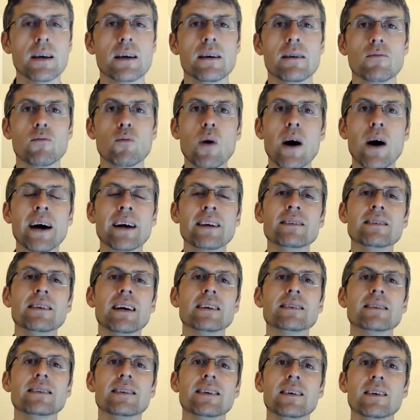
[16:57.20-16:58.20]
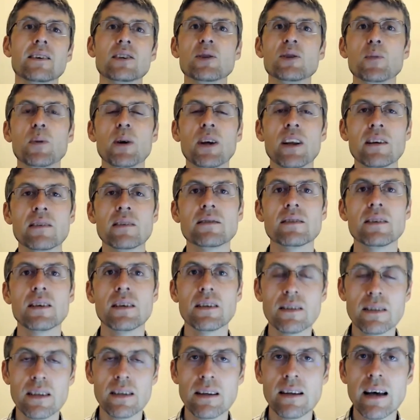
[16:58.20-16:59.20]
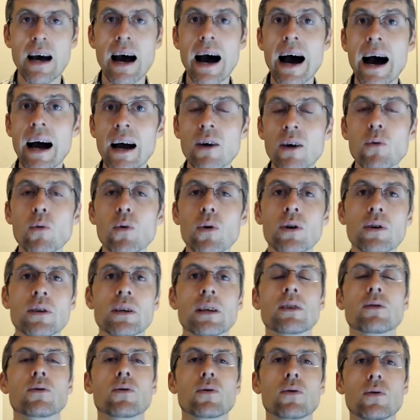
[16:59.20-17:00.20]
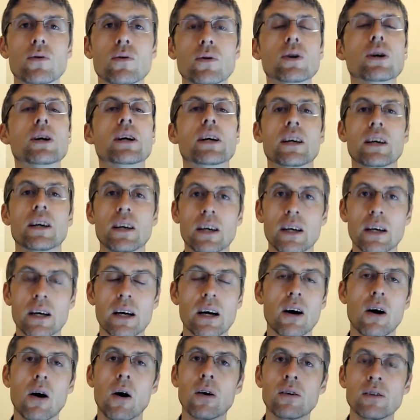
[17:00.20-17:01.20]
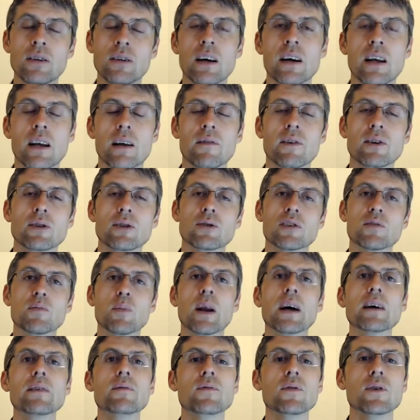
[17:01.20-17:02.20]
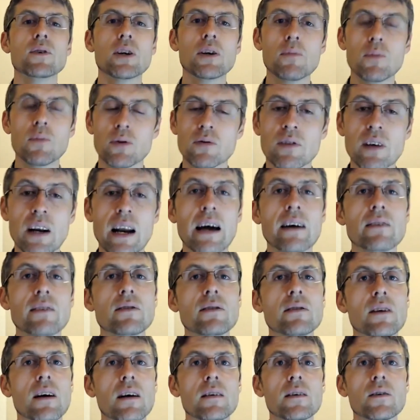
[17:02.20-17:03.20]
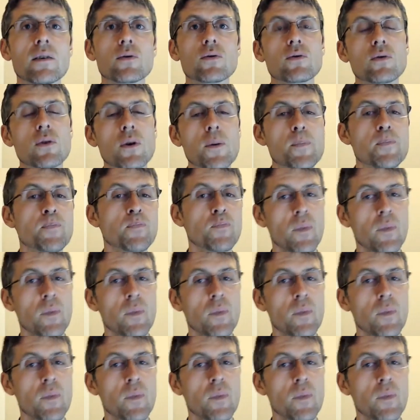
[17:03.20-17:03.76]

wine testing experiences that I want to do here on the Agriventures platform, on Radio Italia Uno,